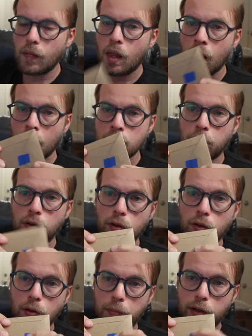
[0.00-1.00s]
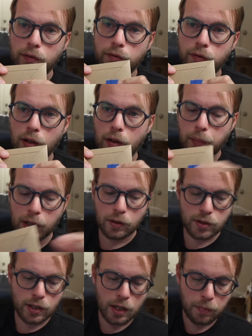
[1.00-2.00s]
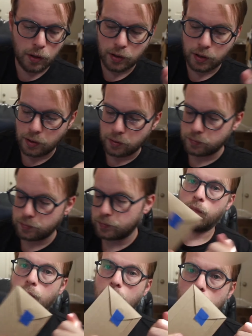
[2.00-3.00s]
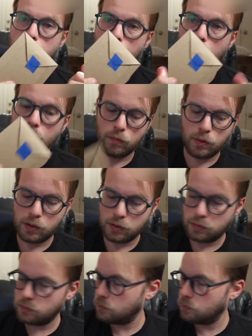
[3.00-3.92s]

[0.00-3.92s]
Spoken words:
I just put a little bit of painter's tape on there. There's the other one.